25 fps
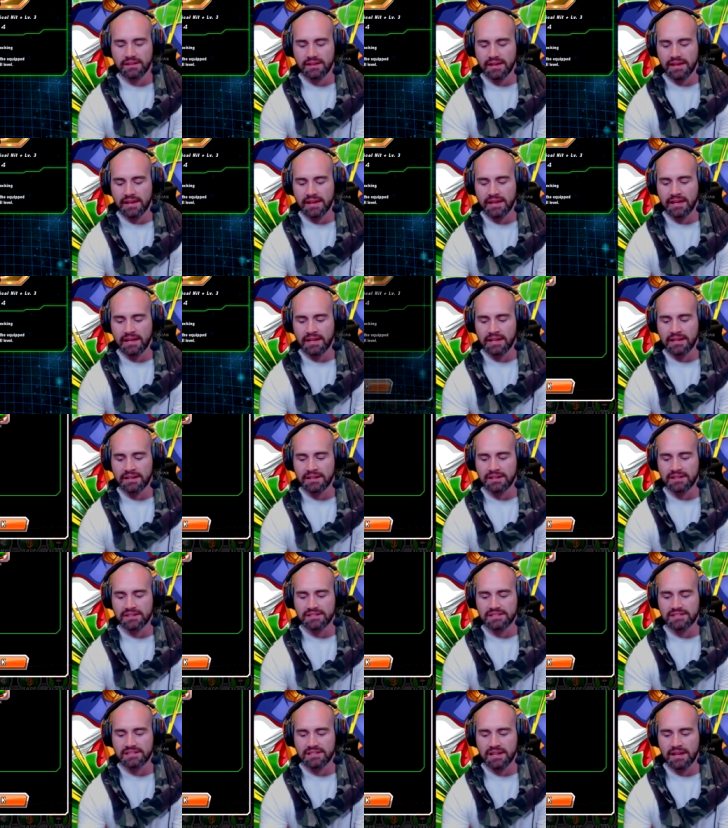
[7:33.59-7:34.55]

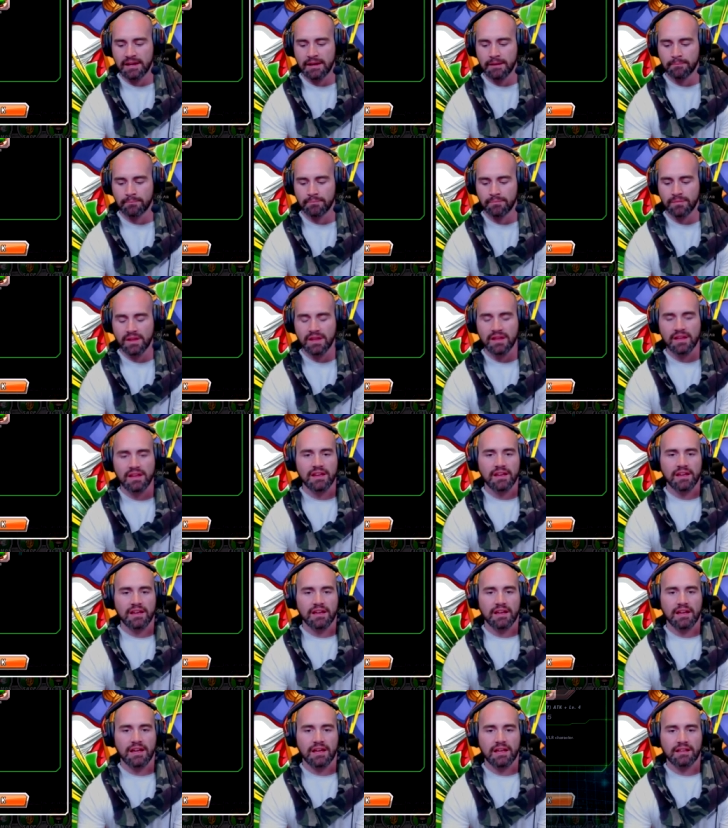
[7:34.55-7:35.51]
and um,
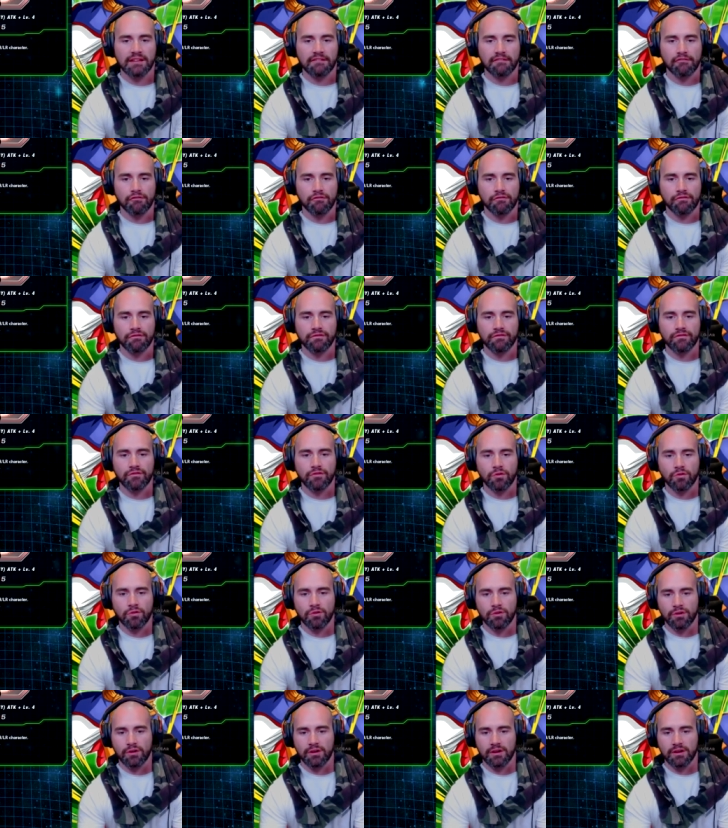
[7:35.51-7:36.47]
a level
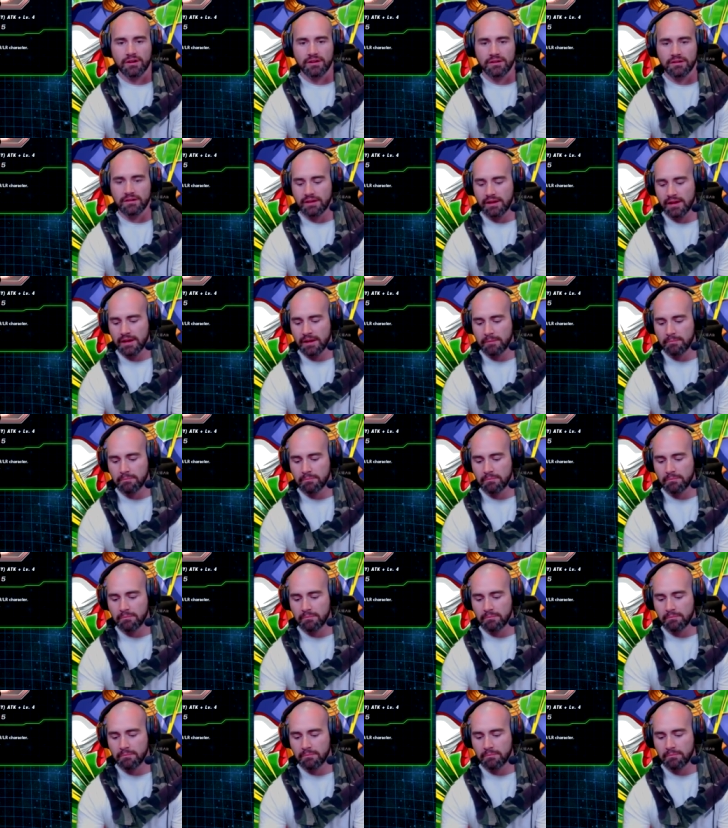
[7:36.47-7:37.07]
4 uh,